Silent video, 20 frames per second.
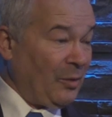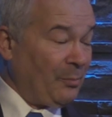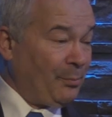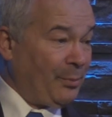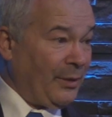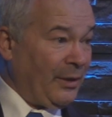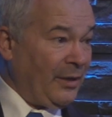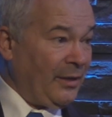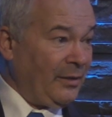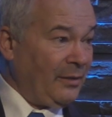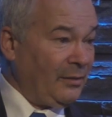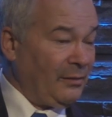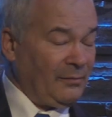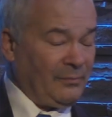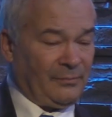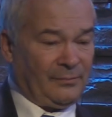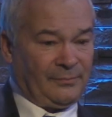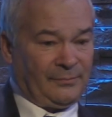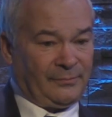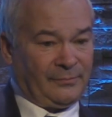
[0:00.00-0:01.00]
But
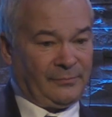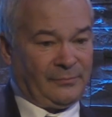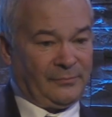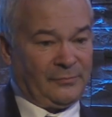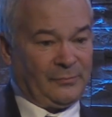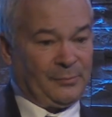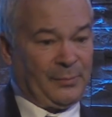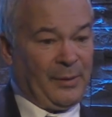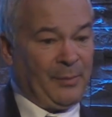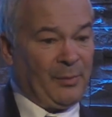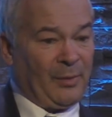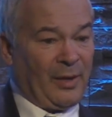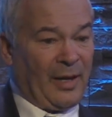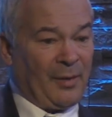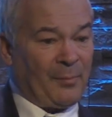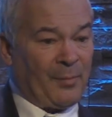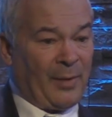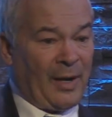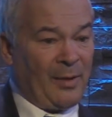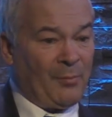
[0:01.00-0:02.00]
people
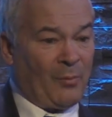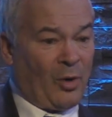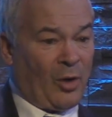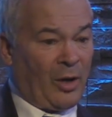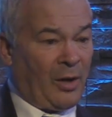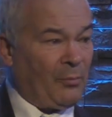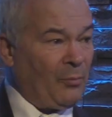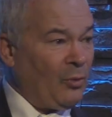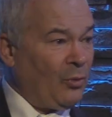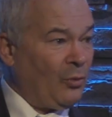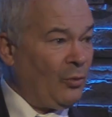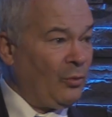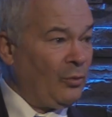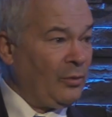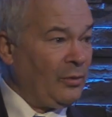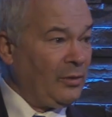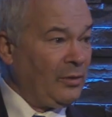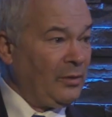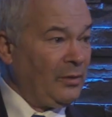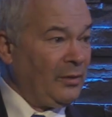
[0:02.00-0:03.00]
like my mom who
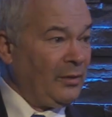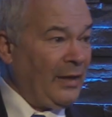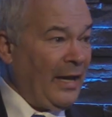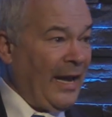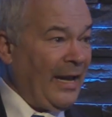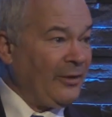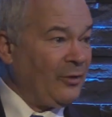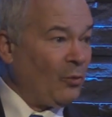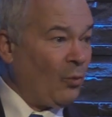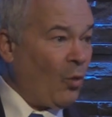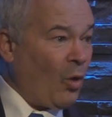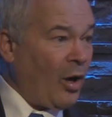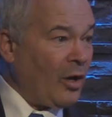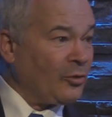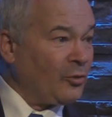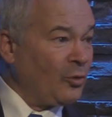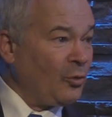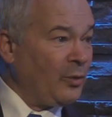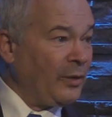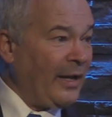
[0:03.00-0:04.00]
had to
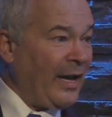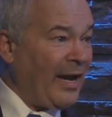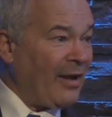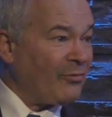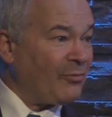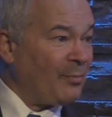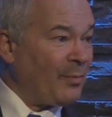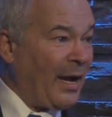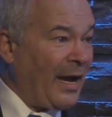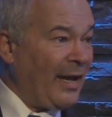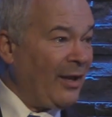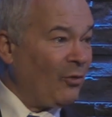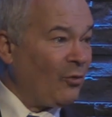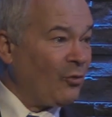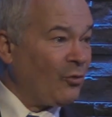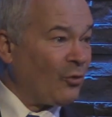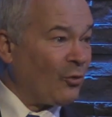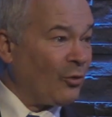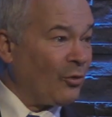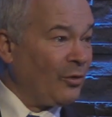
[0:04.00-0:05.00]
walk 2.5
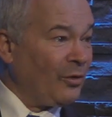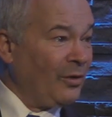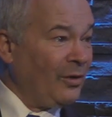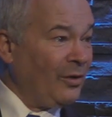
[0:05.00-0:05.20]
miles or